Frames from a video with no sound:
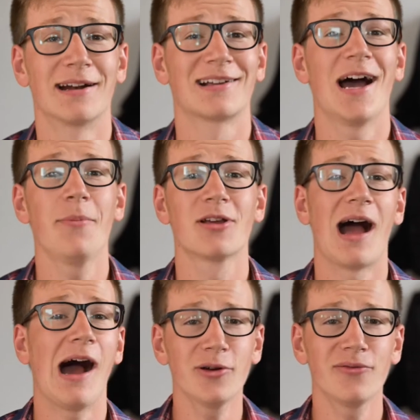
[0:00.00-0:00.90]
are coming
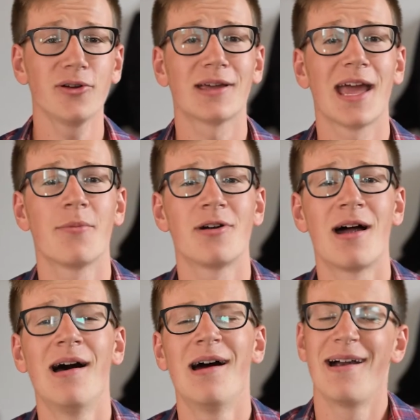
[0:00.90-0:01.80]
out of your
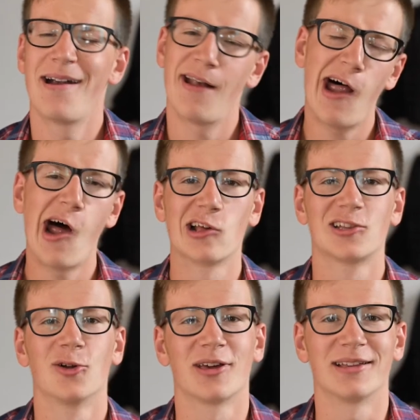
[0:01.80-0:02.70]
camera
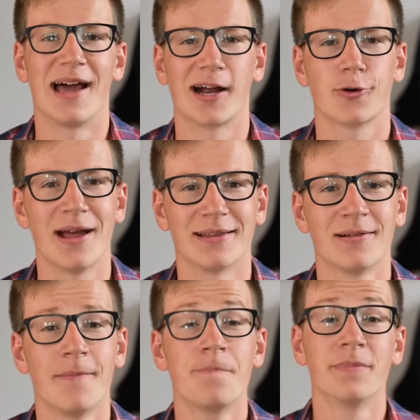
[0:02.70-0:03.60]
aren't looking that great,
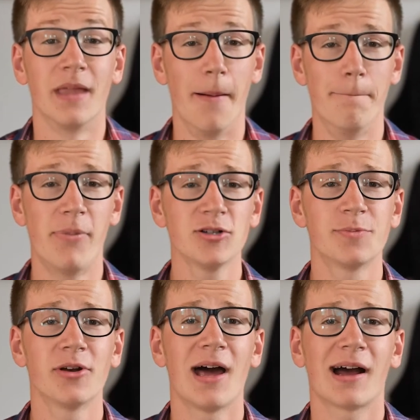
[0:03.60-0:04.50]
and
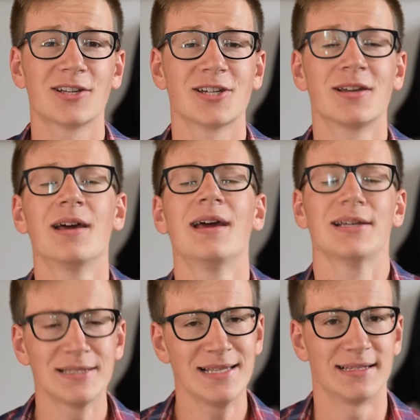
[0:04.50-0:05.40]
post-production
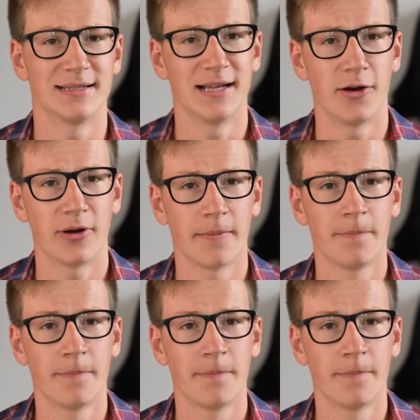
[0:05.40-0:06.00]
is necessary.